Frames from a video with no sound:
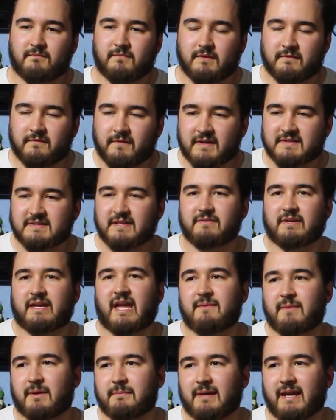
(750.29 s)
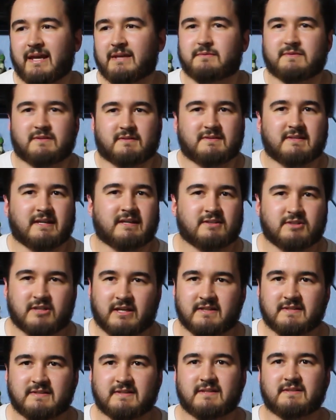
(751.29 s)
the first ever game I played was on Sega
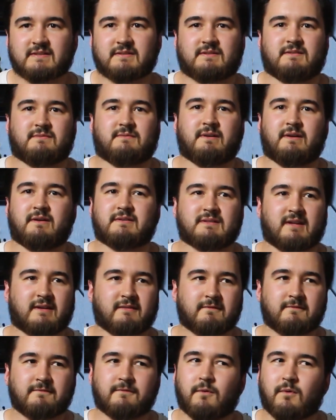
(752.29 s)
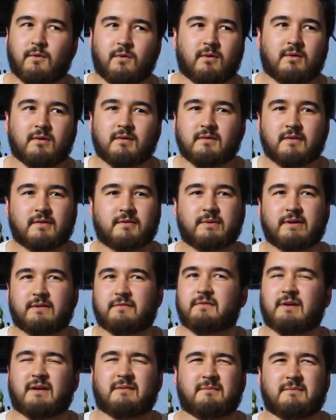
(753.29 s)
Genesis when I was like
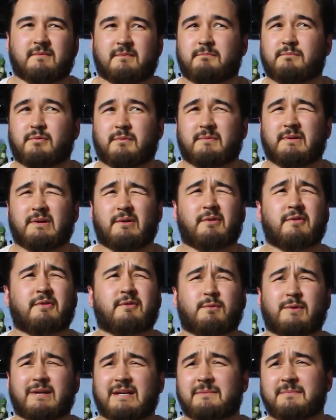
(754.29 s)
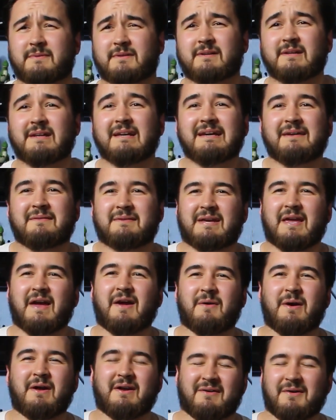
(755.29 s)
probably not 3, but you
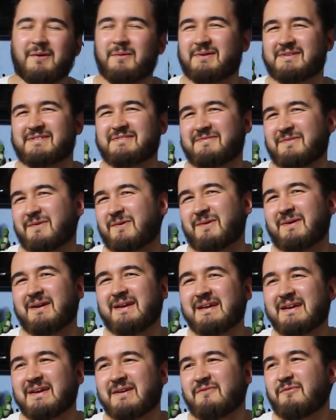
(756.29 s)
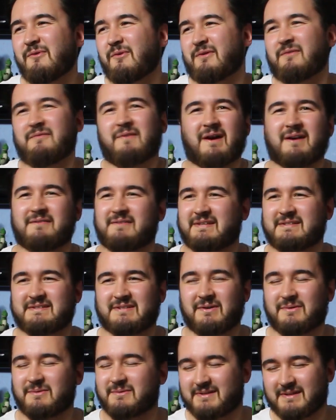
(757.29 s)
know, when I was 4 or 5 years
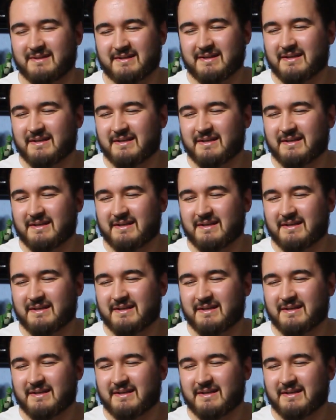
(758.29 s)
old.